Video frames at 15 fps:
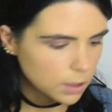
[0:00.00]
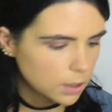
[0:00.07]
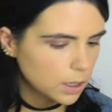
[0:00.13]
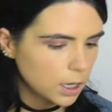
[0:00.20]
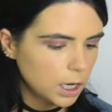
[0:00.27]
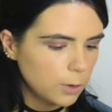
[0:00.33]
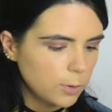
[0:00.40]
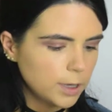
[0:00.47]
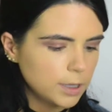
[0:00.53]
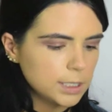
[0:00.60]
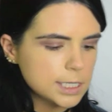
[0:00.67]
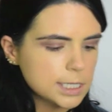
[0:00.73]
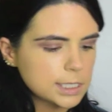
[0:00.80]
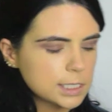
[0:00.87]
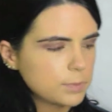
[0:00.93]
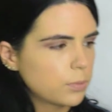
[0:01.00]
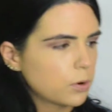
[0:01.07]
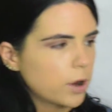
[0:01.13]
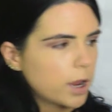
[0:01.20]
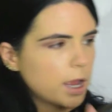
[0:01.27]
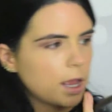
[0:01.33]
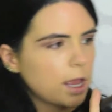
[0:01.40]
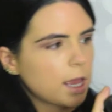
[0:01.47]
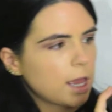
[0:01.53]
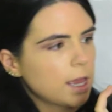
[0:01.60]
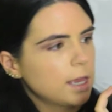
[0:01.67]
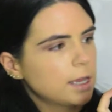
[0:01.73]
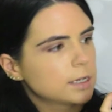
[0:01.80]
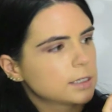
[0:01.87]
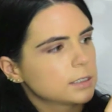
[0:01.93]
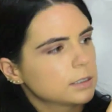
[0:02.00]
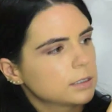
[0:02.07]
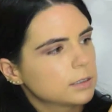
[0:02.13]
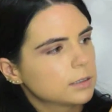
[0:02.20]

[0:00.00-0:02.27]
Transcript: You know what, let's spray it